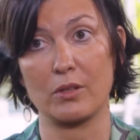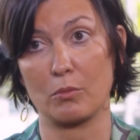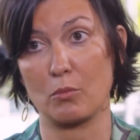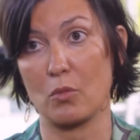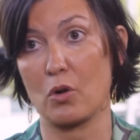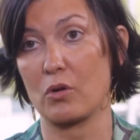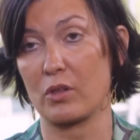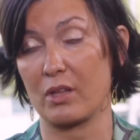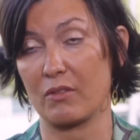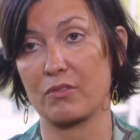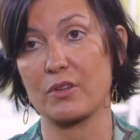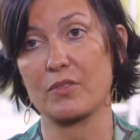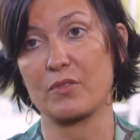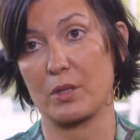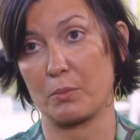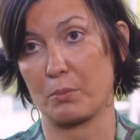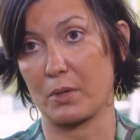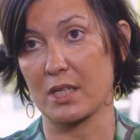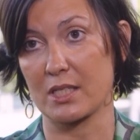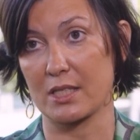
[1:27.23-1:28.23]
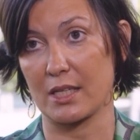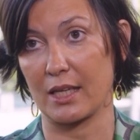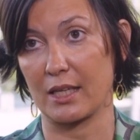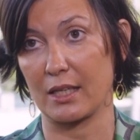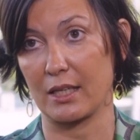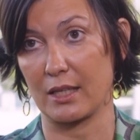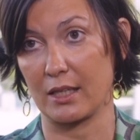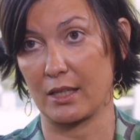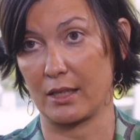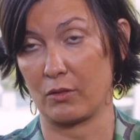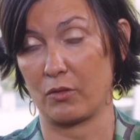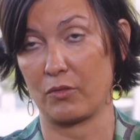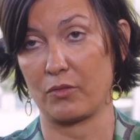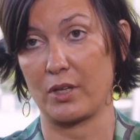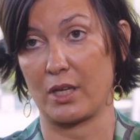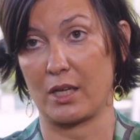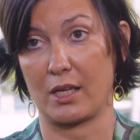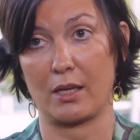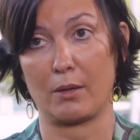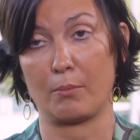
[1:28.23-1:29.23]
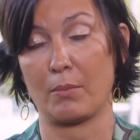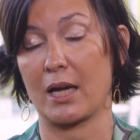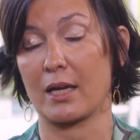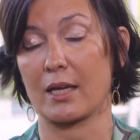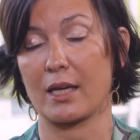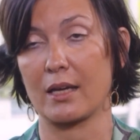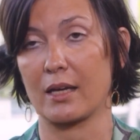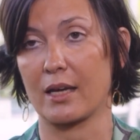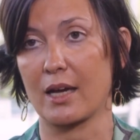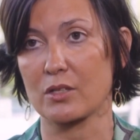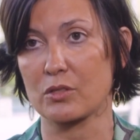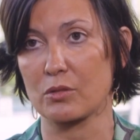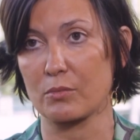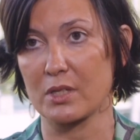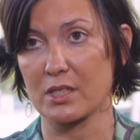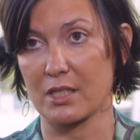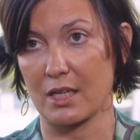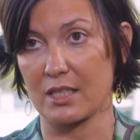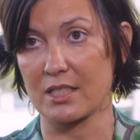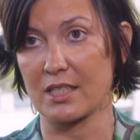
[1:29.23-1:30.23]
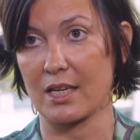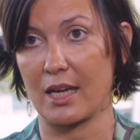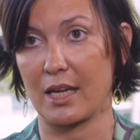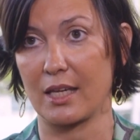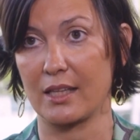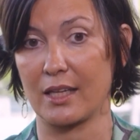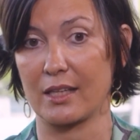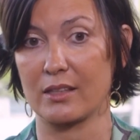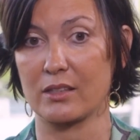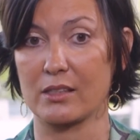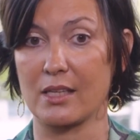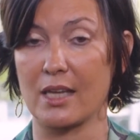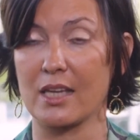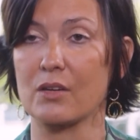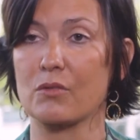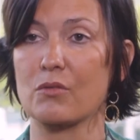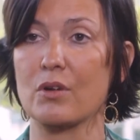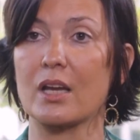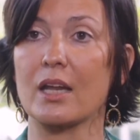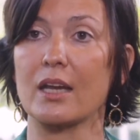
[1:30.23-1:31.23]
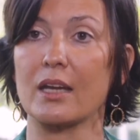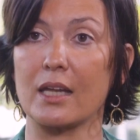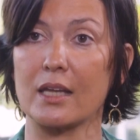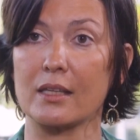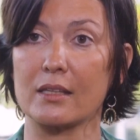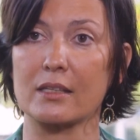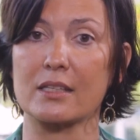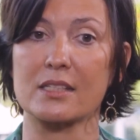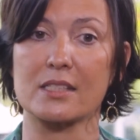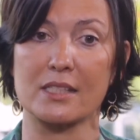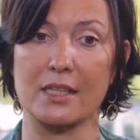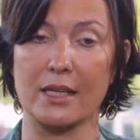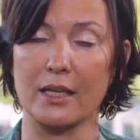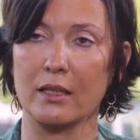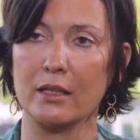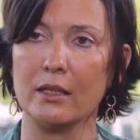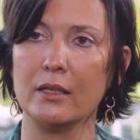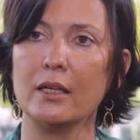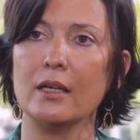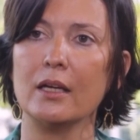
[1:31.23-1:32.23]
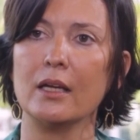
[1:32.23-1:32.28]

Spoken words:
more than 50% of the banking customers are saying that they really need still